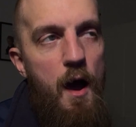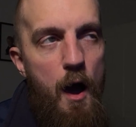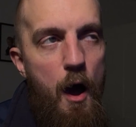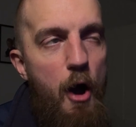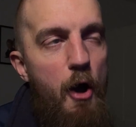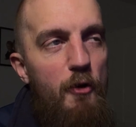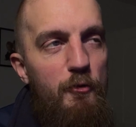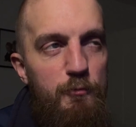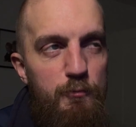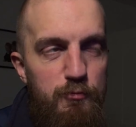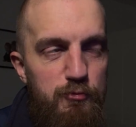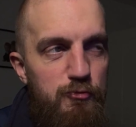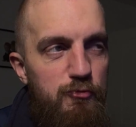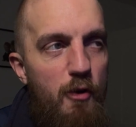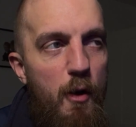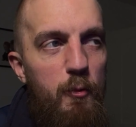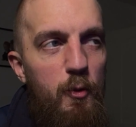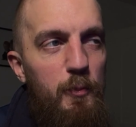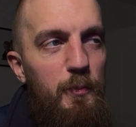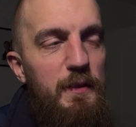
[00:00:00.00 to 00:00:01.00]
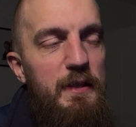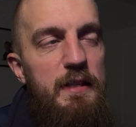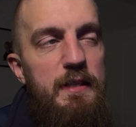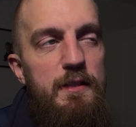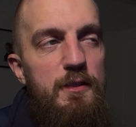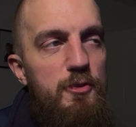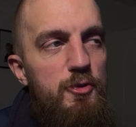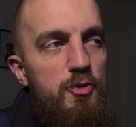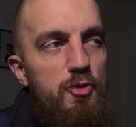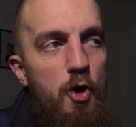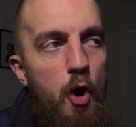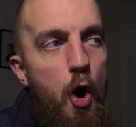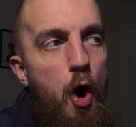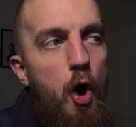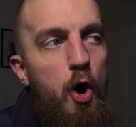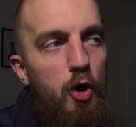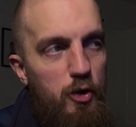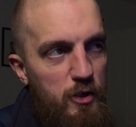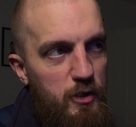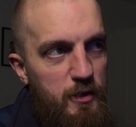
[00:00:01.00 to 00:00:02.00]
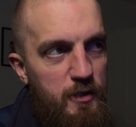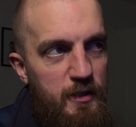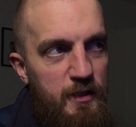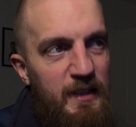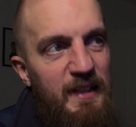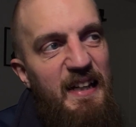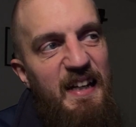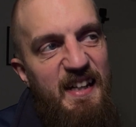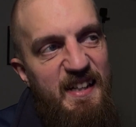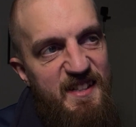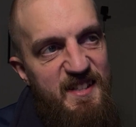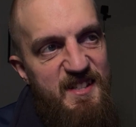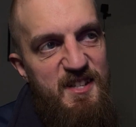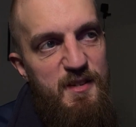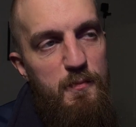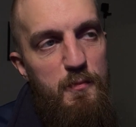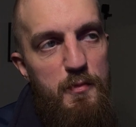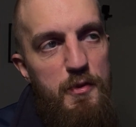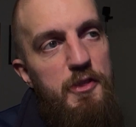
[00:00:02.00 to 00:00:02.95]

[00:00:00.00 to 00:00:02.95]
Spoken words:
I've probably not clicked some